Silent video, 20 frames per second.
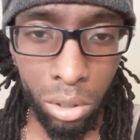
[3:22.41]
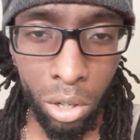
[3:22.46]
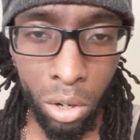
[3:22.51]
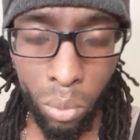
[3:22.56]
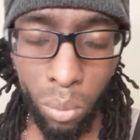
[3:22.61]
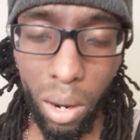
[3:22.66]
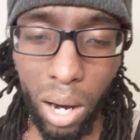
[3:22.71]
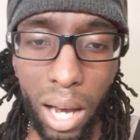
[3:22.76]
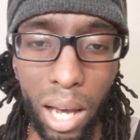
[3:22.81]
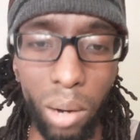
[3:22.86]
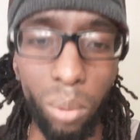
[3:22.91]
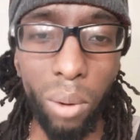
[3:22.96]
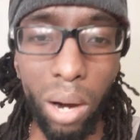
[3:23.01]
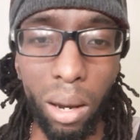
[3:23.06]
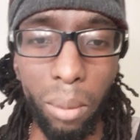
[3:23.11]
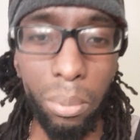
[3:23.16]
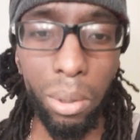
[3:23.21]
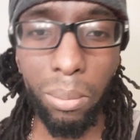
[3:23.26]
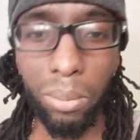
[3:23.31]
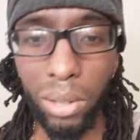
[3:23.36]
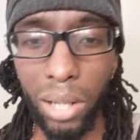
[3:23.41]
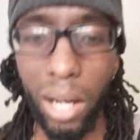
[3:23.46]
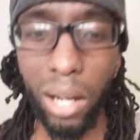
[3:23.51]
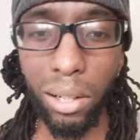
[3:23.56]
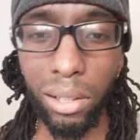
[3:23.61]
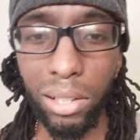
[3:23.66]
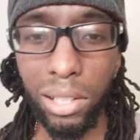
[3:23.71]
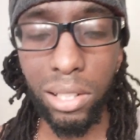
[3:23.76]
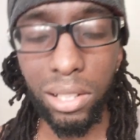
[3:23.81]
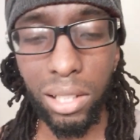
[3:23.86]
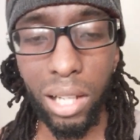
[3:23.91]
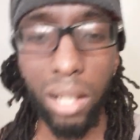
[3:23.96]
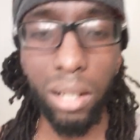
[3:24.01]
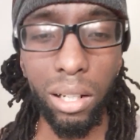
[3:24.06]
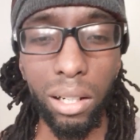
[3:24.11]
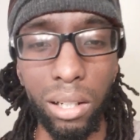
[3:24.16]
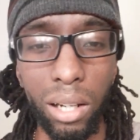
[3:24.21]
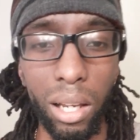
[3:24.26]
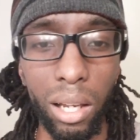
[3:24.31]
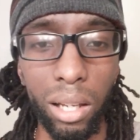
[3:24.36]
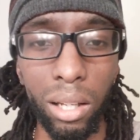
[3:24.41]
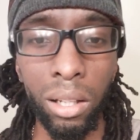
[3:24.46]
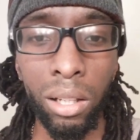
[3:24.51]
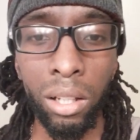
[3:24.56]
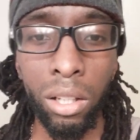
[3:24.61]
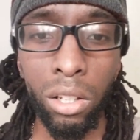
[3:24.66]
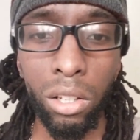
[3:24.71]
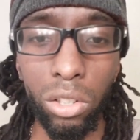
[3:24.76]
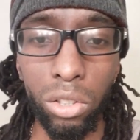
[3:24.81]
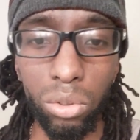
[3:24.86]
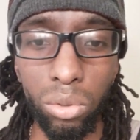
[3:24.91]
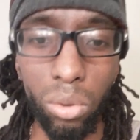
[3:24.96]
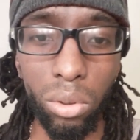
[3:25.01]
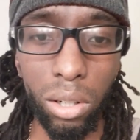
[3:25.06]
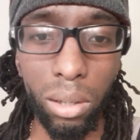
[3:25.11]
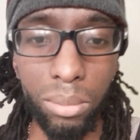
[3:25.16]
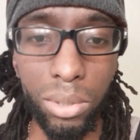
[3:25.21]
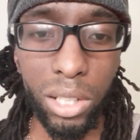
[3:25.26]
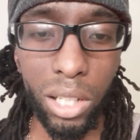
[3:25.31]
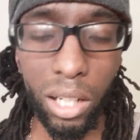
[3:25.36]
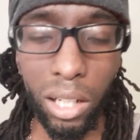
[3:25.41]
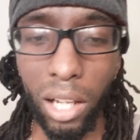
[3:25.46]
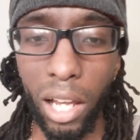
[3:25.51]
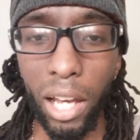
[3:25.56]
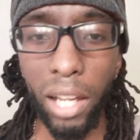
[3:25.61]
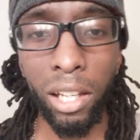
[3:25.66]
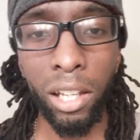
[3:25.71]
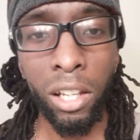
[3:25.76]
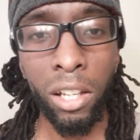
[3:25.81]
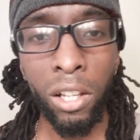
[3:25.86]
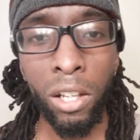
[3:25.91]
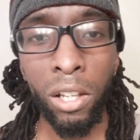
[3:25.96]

Why are people not understanding that? You know what I'm saying? Like,